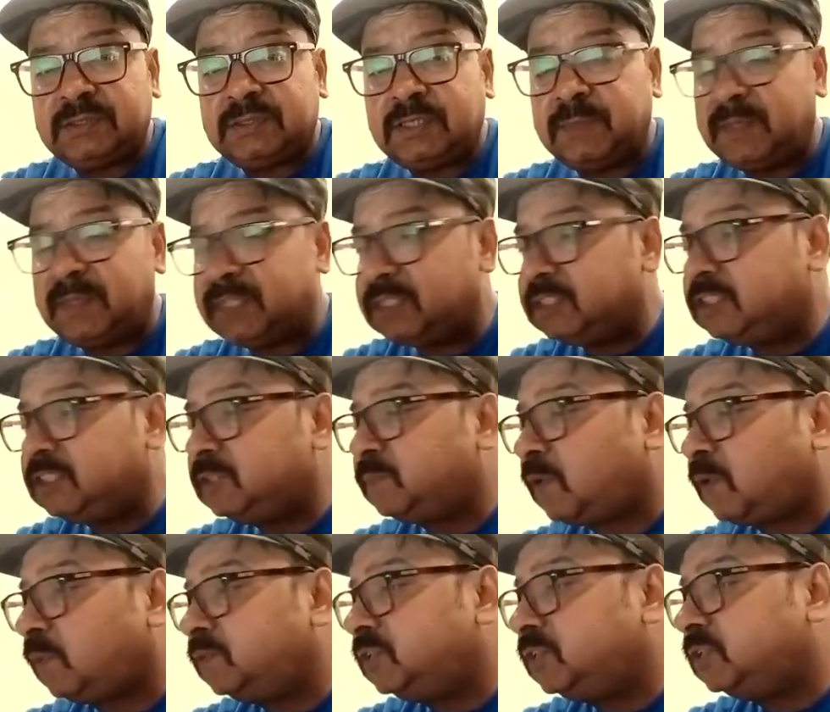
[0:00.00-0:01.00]
Emergency
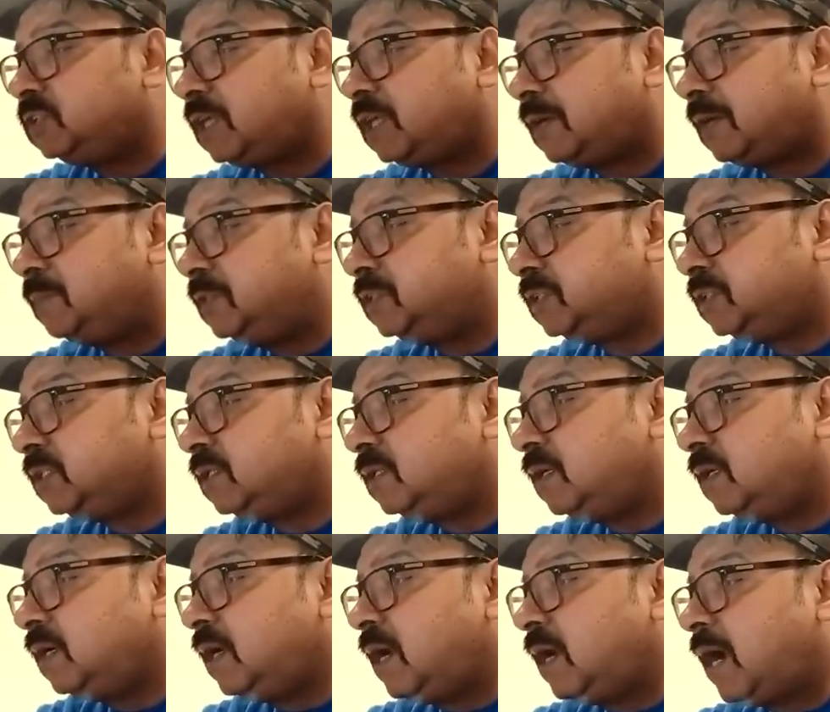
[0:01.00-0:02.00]
provisions are mentioned,
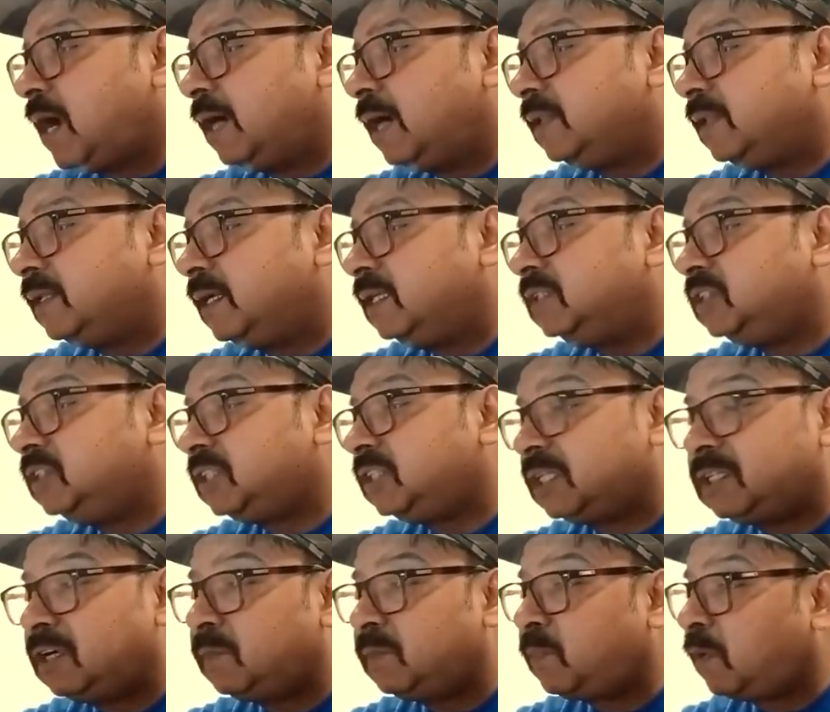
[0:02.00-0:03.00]
and then
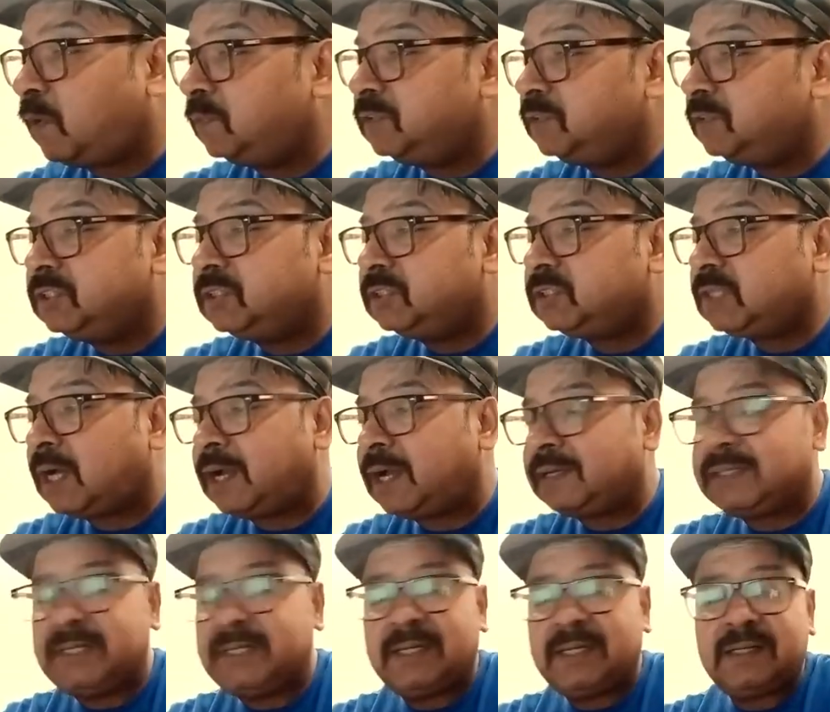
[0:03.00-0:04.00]
general provisions are
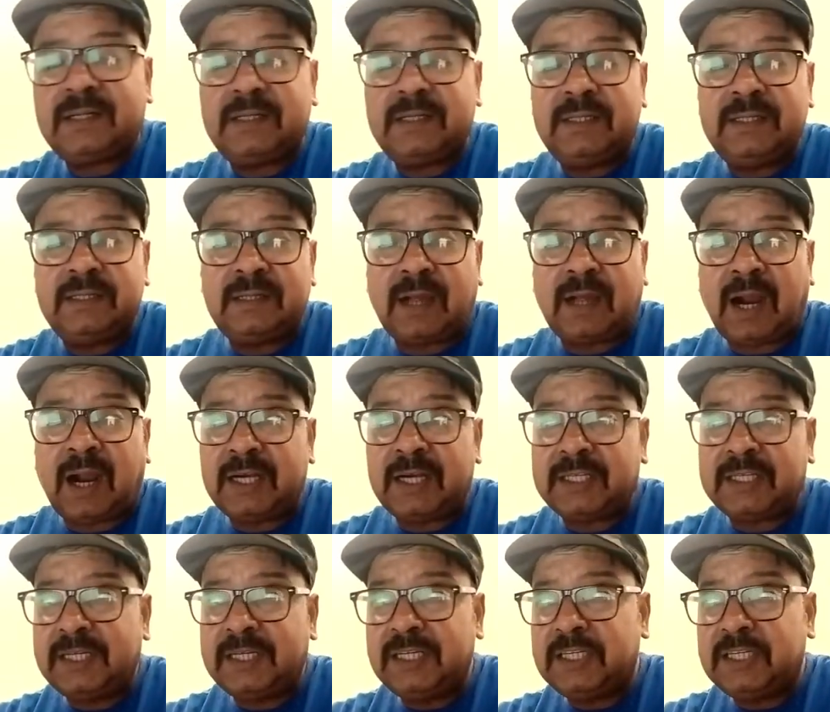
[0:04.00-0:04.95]
there in Article